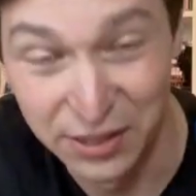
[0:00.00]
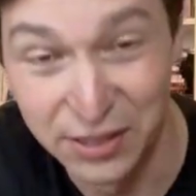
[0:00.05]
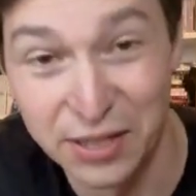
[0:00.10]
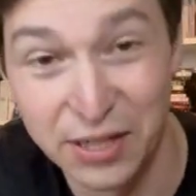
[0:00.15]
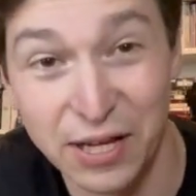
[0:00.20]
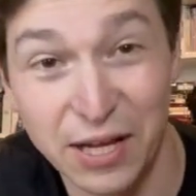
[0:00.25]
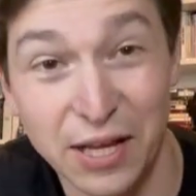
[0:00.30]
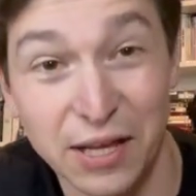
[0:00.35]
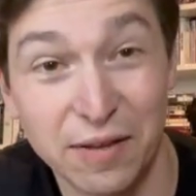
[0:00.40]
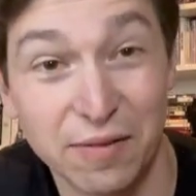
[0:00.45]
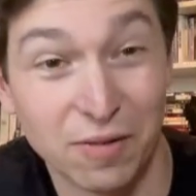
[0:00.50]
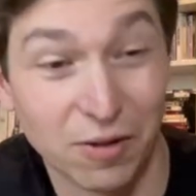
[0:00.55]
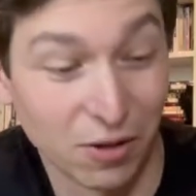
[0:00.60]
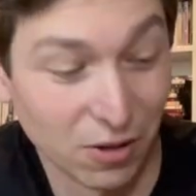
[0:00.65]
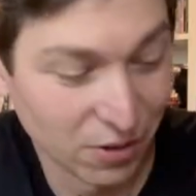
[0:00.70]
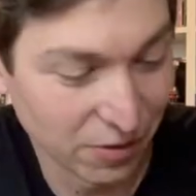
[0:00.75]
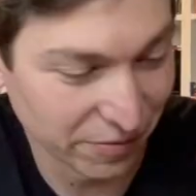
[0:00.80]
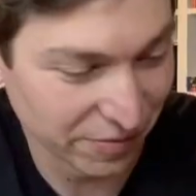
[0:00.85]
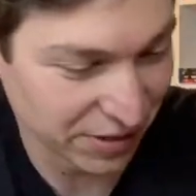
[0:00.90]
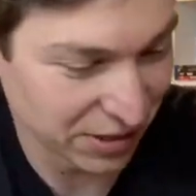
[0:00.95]
Uh,
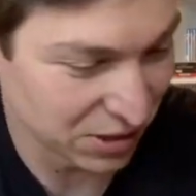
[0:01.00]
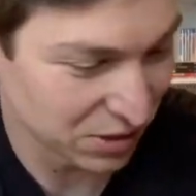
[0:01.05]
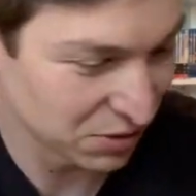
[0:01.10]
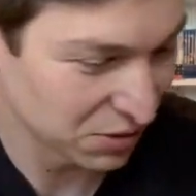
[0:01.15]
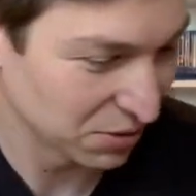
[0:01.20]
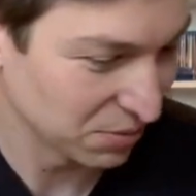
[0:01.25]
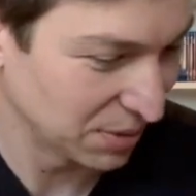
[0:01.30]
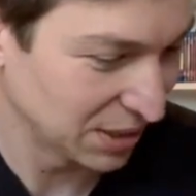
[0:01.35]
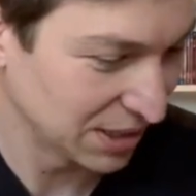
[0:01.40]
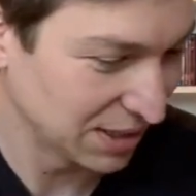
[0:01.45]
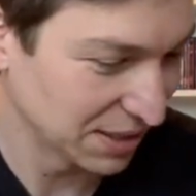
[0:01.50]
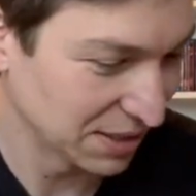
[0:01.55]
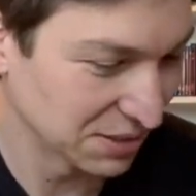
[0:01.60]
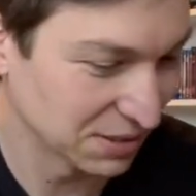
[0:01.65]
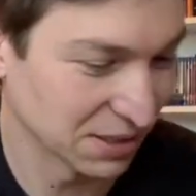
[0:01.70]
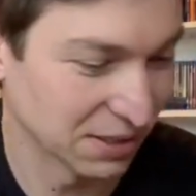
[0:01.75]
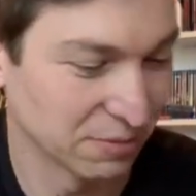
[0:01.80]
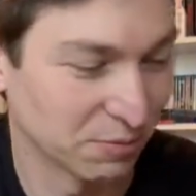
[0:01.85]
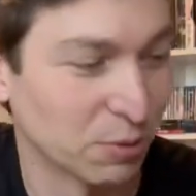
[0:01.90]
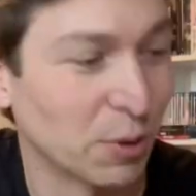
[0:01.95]
all of these should be things
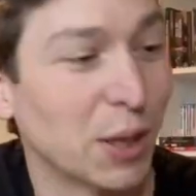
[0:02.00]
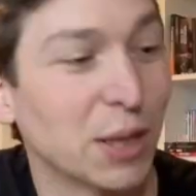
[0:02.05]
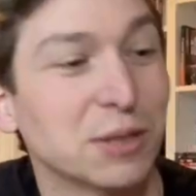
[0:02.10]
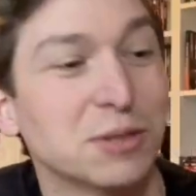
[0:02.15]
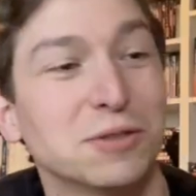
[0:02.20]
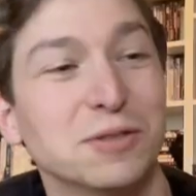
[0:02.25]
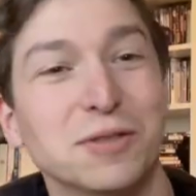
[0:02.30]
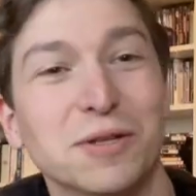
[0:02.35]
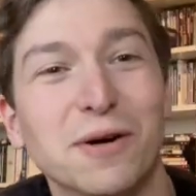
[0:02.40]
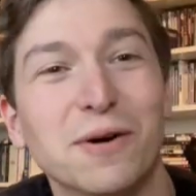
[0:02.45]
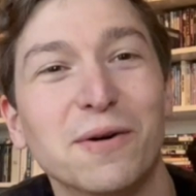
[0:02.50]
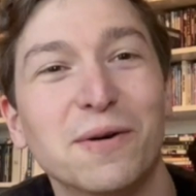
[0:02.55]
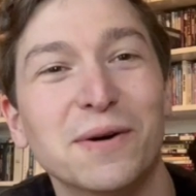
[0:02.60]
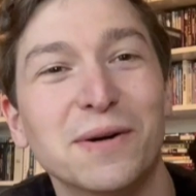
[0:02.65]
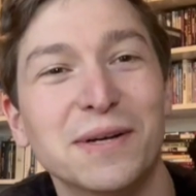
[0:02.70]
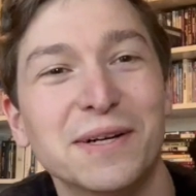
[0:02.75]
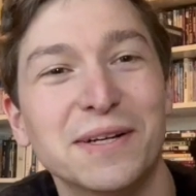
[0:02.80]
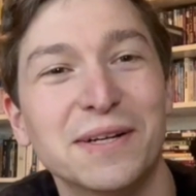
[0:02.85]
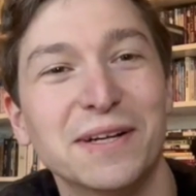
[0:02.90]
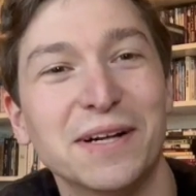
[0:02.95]
I've watched, so
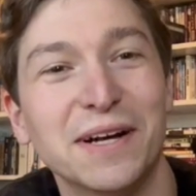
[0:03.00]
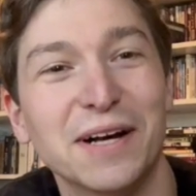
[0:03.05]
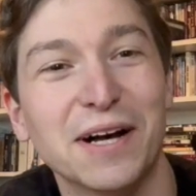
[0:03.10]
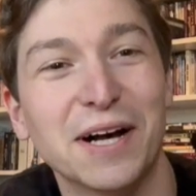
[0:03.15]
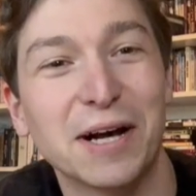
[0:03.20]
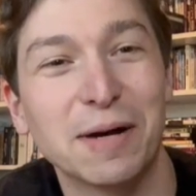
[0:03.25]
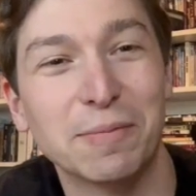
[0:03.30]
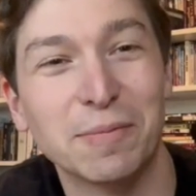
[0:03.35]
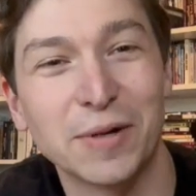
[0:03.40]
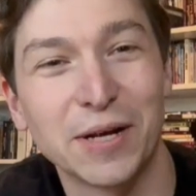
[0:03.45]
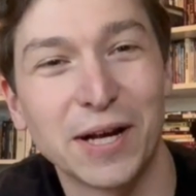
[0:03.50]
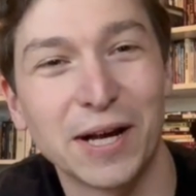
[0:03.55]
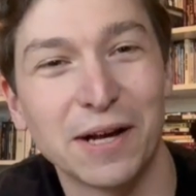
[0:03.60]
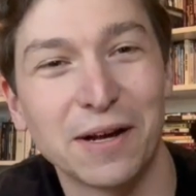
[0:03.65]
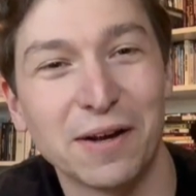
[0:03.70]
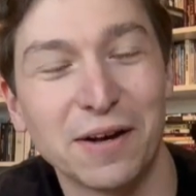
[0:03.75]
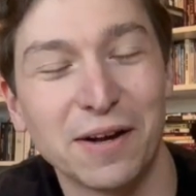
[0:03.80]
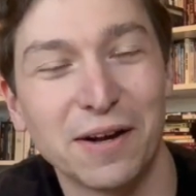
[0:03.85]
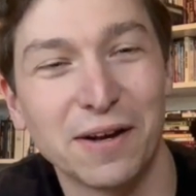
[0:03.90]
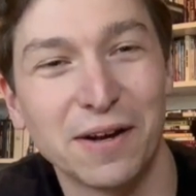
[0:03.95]
um, we got
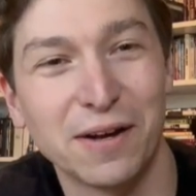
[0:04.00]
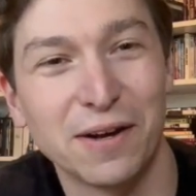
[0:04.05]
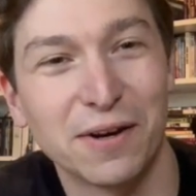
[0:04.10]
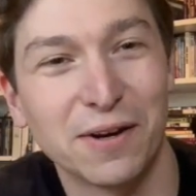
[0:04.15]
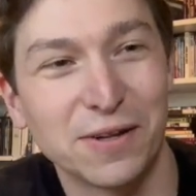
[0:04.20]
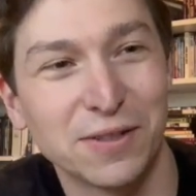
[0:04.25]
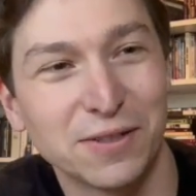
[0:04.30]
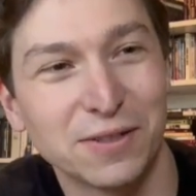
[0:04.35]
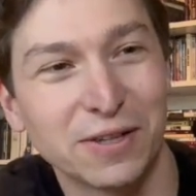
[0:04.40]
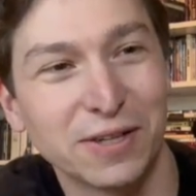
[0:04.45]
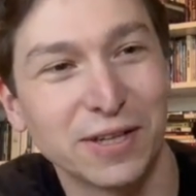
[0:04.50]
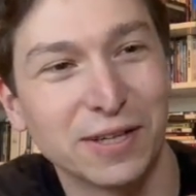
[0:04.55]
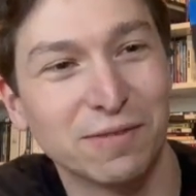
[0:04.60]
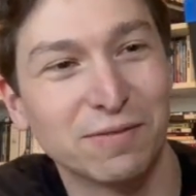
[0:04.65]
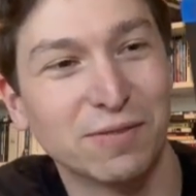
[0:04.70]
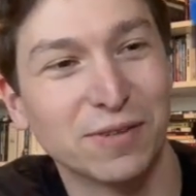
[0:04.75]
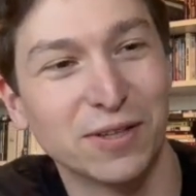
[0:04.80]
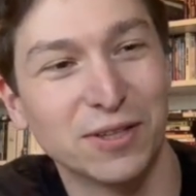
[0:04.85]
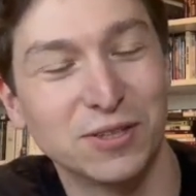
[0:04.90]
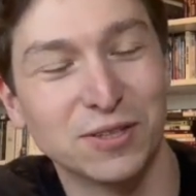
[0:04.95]
Hard Target
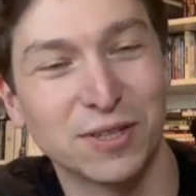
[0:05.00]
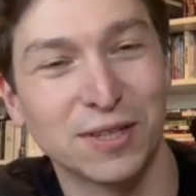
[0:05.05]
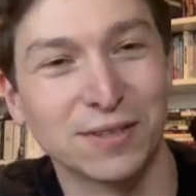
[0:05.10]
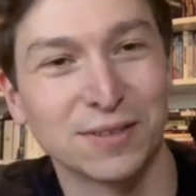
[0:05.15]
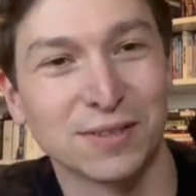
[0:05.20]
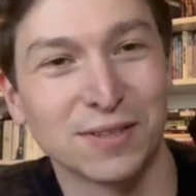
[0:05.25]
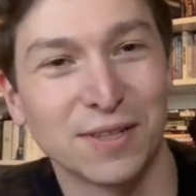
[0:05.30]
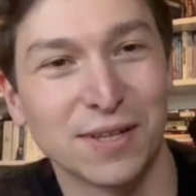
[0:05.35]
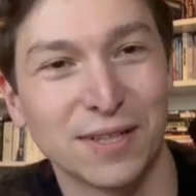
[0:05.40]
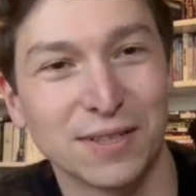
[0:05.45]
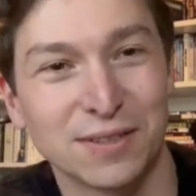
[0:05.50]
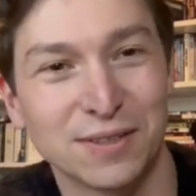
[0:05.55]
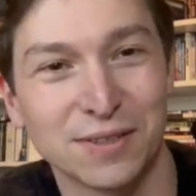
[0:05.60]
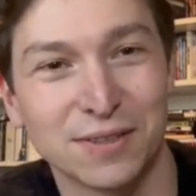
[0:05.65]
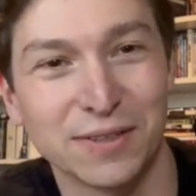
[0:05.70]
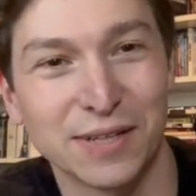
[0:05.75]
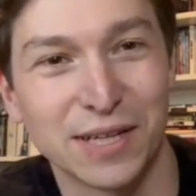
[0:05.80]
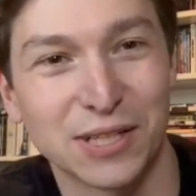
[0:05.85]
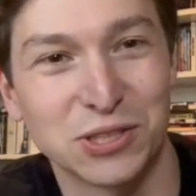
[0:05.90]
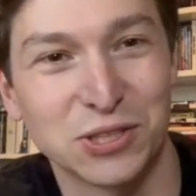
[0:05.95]
for the Jean-Claude
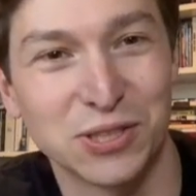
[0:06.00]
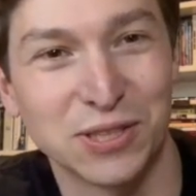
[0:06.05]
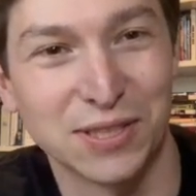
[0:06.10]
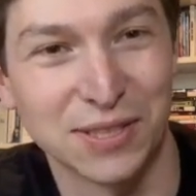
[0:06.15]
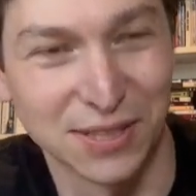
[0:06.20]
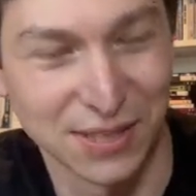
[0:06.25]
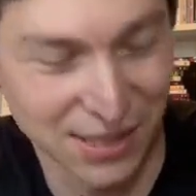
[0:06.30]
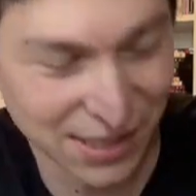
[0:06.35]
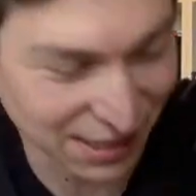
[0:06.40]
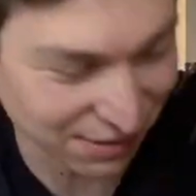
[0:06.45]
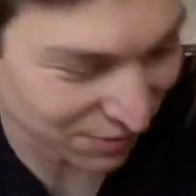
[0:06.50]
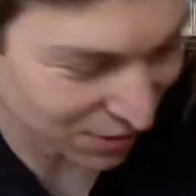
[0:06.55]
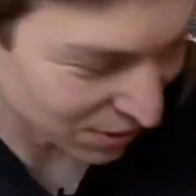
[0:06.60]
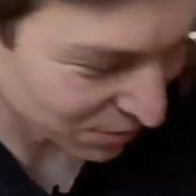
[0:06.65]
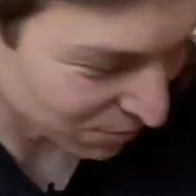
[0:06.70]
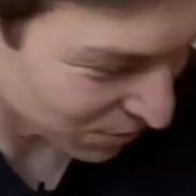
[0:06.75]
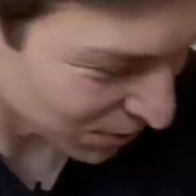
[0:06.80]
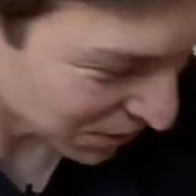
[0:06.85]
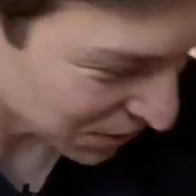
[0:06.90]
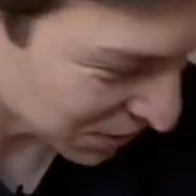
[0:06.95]
collection, and I have
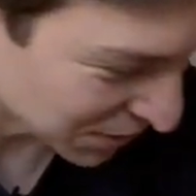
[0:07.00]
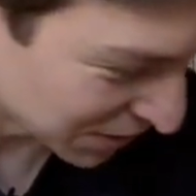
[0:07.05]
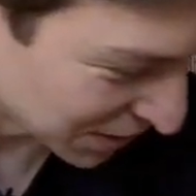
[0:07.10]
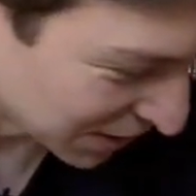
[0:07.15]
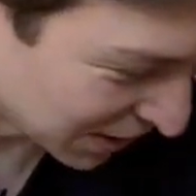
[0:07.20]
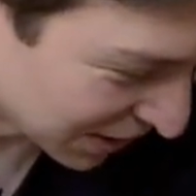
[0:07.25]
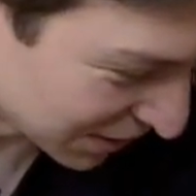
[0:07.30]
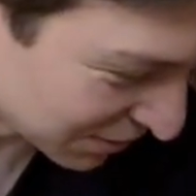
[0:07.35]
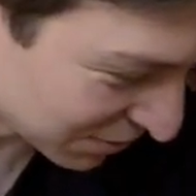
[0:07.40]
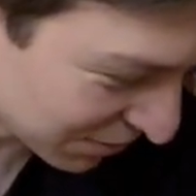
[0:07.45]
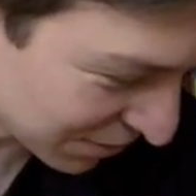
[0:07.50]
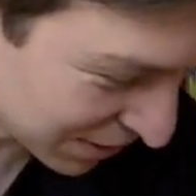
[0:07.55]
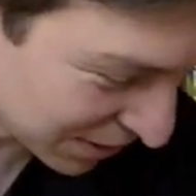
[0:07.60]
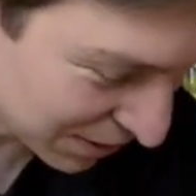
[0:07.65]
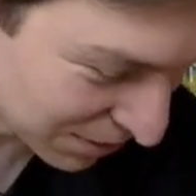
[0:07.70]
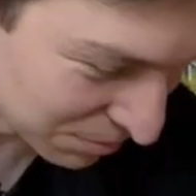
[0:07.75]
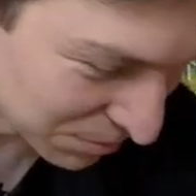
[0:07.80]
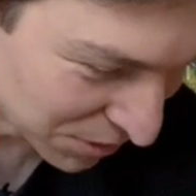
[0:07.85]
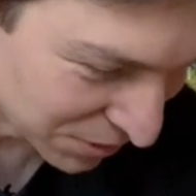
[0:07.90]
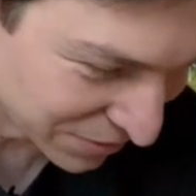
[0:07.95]
not watched it yet, so I need
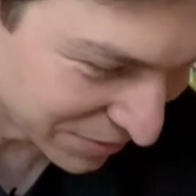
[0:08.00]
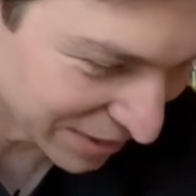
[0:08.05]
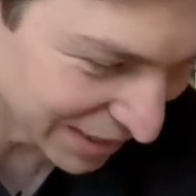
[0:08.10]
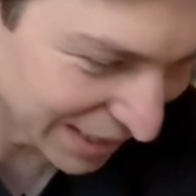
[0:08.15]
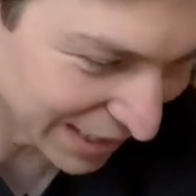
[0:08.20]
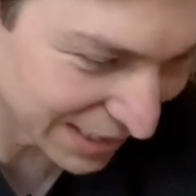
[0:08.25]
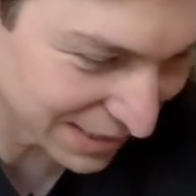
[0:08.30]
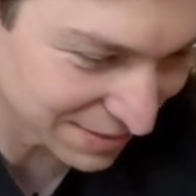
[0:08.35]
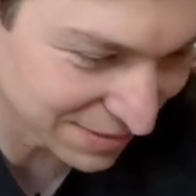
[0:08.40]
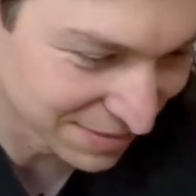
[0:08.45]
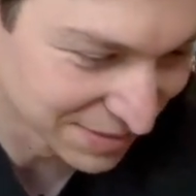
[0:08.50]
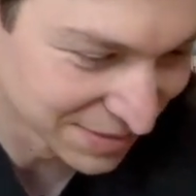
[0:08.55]
to move that.